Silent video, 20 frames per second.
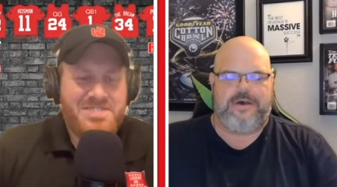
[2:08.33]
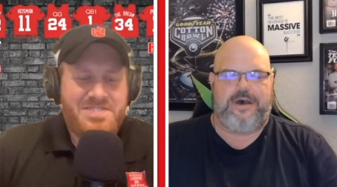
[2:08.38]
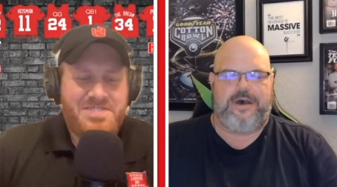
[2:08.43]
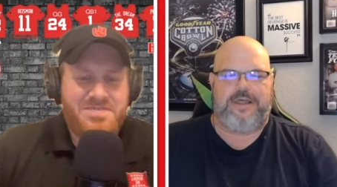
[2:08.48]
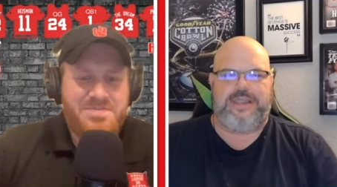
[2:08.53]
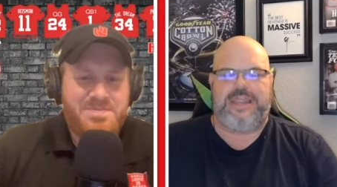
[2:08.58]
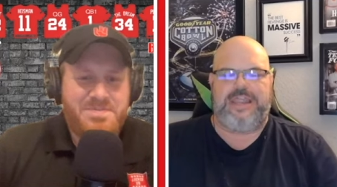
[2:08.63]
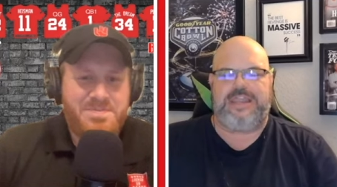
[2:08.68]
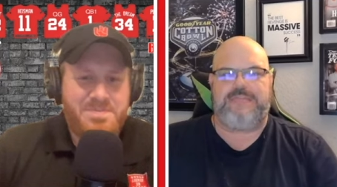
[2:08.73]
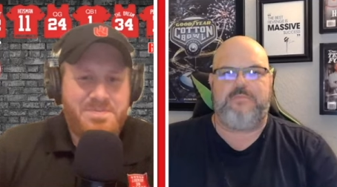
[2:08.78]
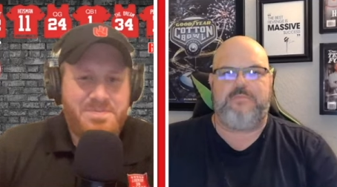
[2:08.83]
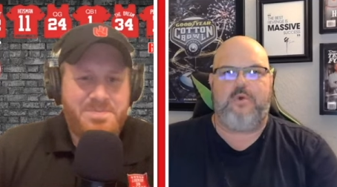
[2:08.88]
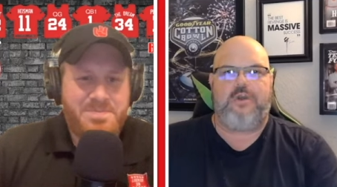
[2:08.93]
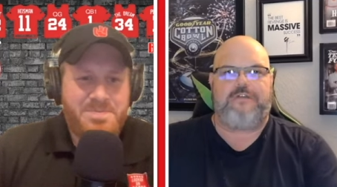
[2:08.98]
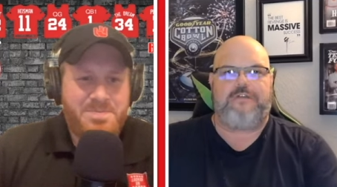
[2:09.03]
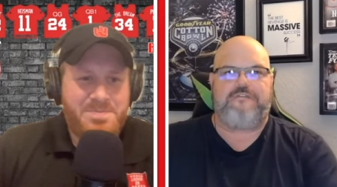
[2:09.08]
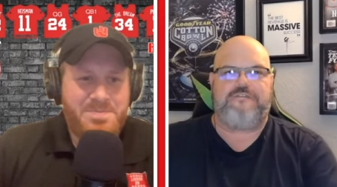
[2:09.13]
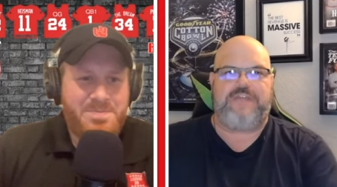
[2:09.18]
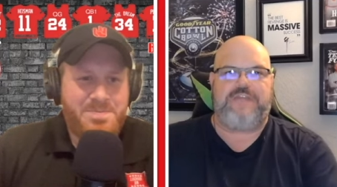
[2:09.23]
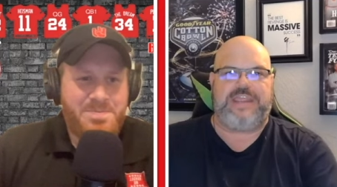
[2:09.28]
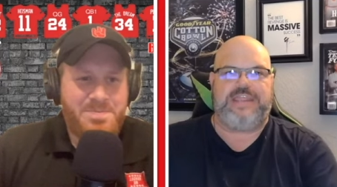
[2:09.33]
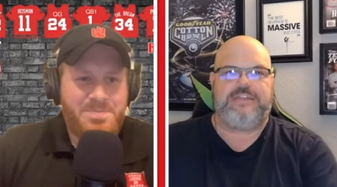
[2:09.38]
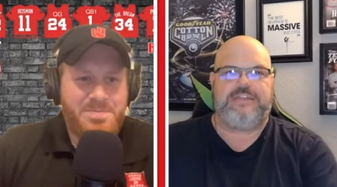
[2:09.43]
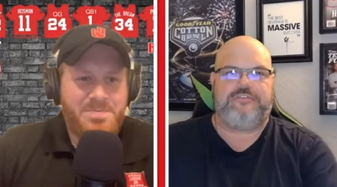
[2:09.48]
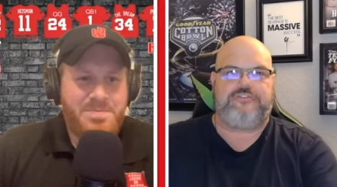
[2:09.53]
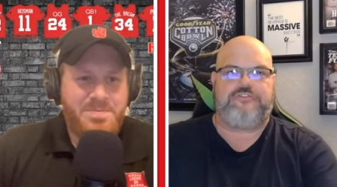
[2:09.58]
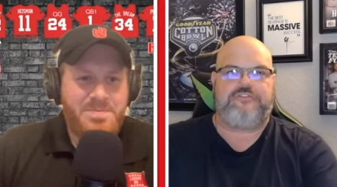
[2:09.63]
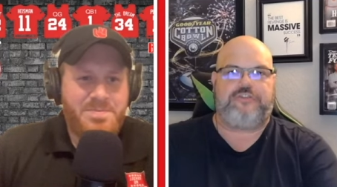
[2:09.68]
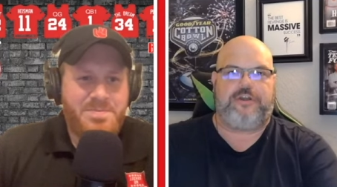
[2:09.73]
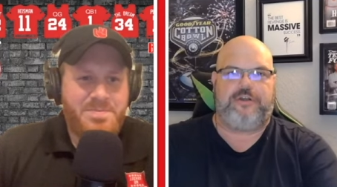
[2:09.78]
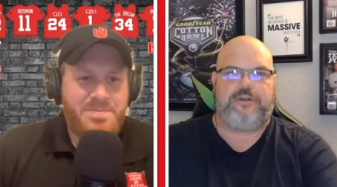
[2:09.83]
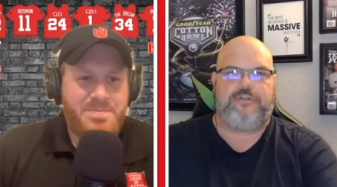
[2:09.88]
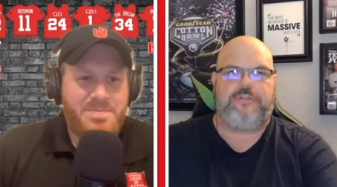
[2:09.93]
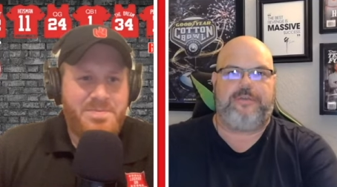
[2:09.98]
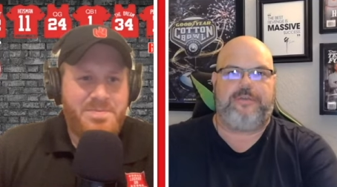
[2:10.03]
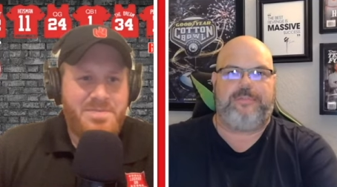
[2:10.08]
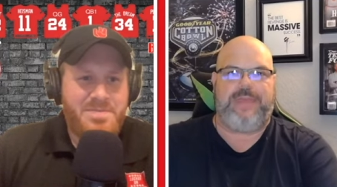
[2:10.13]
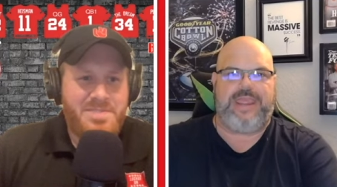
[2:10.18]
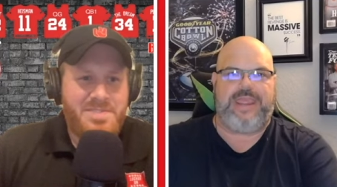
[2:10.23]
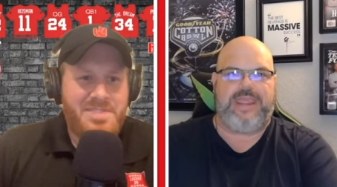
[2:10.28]
Speaker 1: anymore fans
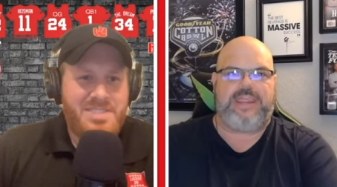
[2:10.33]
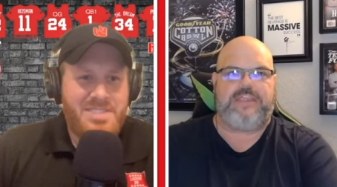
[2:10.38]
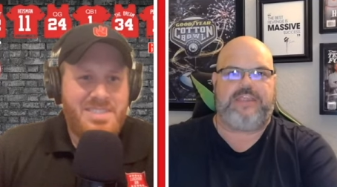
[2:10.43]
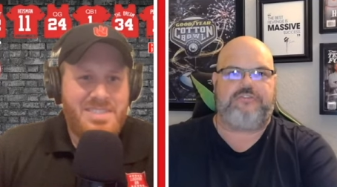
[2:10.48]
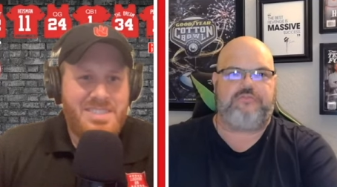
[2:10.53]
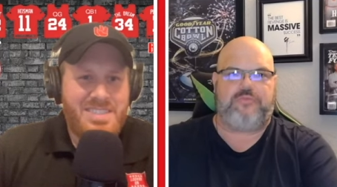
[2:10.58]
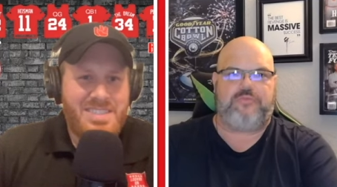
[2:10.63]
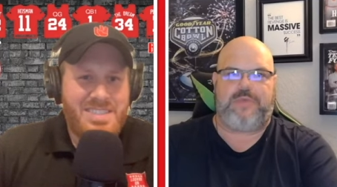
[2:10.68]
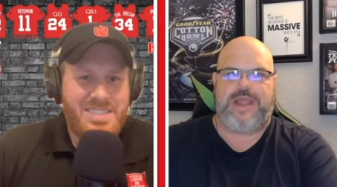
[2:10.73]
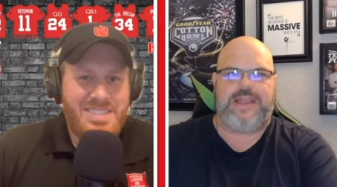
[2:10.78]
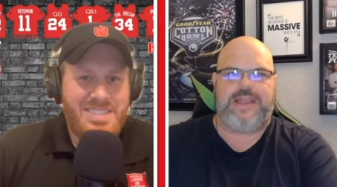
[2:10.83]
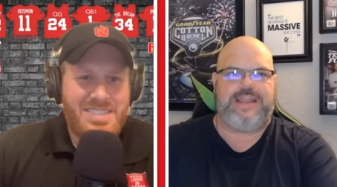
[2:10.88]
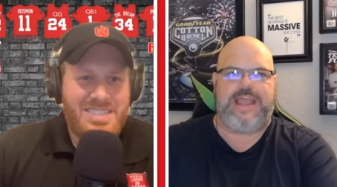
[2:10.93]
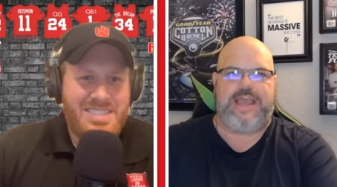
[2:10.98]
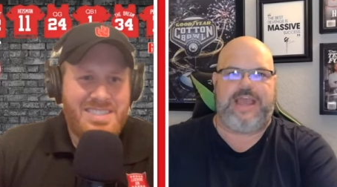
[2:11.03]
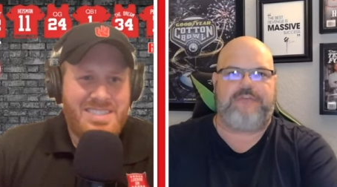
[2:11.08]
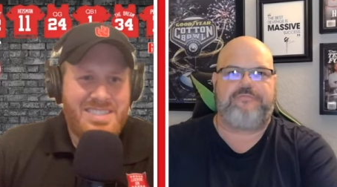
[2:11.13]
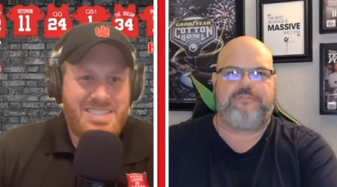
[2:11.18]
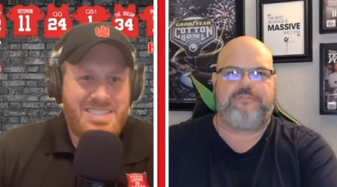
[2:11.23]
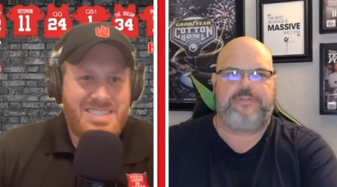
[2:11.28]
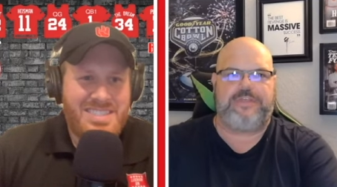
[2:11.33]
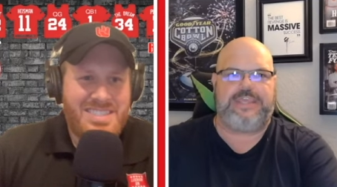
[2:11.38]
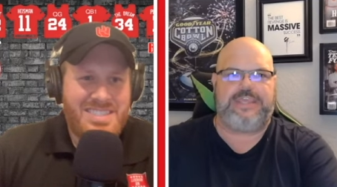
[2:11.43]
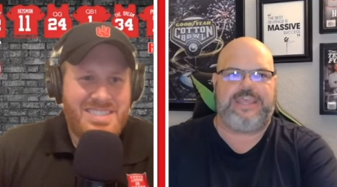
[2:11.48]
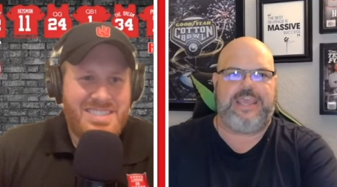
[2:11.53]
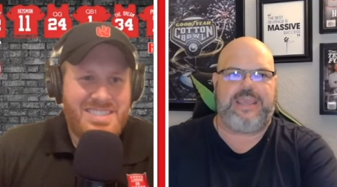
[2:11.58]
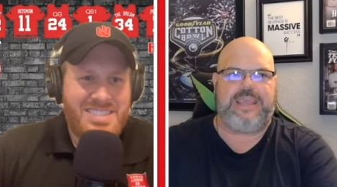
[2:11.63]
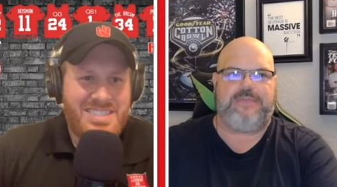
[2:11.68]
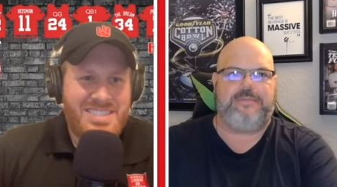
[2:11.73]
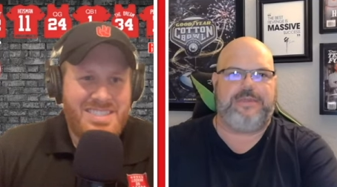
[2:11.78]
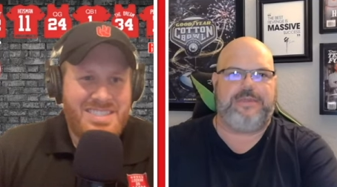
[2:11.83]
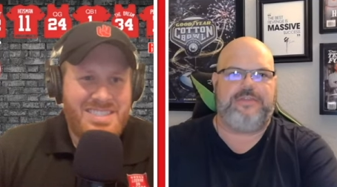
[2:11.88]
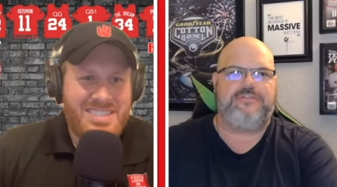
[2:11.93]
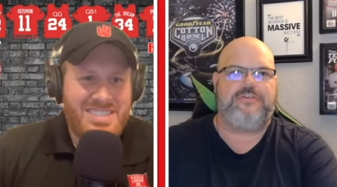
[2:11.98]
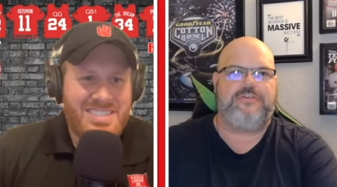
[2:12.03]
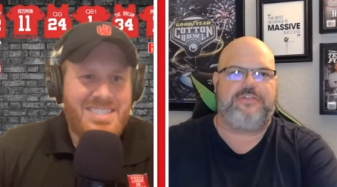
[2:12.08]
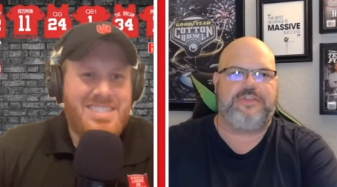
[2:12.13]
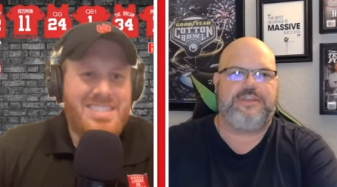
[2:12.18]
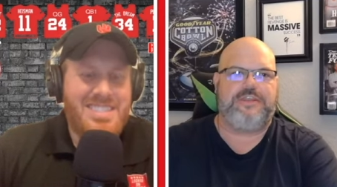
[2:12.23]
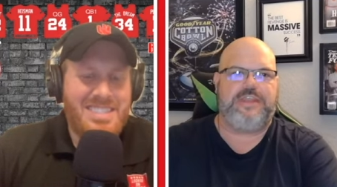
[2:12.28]
turn the page right after the game
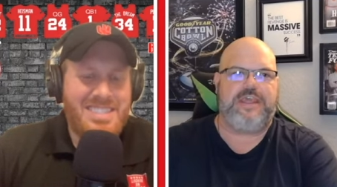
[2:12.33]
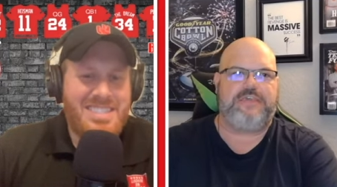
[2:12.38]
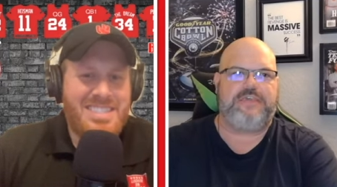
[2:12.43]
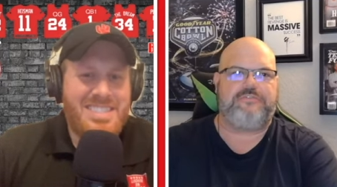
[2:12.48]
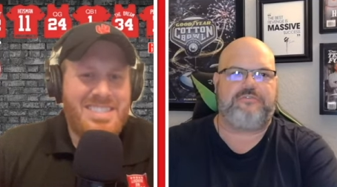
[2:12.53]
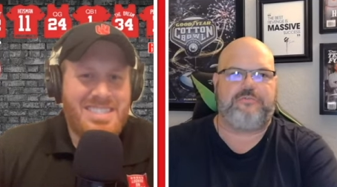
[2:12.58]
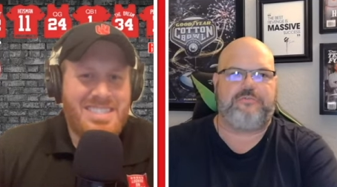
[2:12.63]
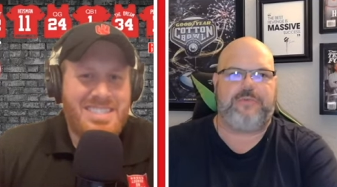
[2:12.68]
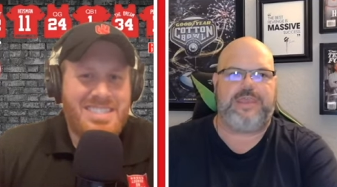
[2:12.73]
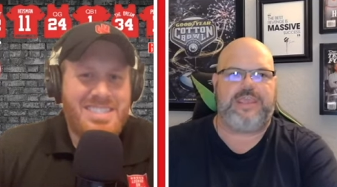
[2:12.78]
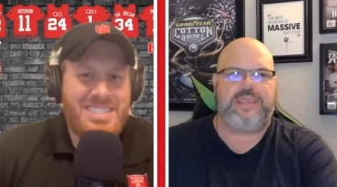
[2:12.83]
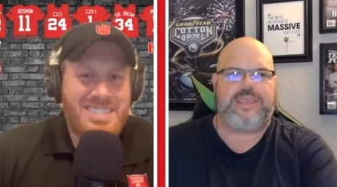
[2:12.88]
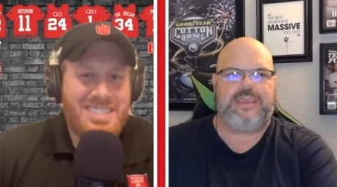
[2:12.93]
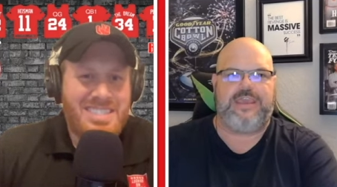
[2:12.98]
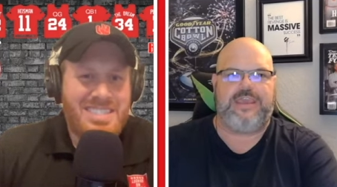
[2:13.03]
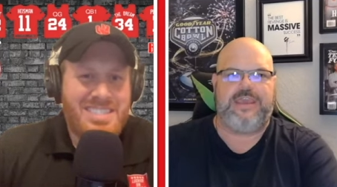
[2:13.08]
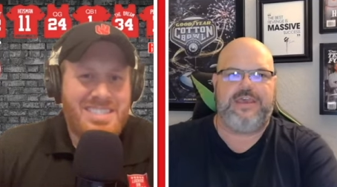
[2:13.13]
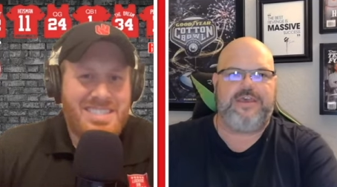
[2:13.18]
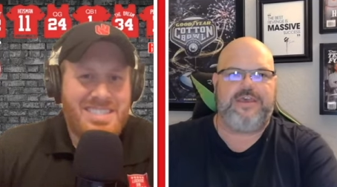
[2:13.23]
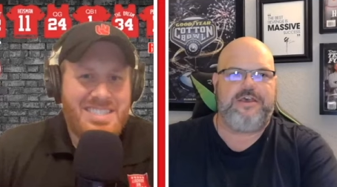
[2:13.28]
into the next week.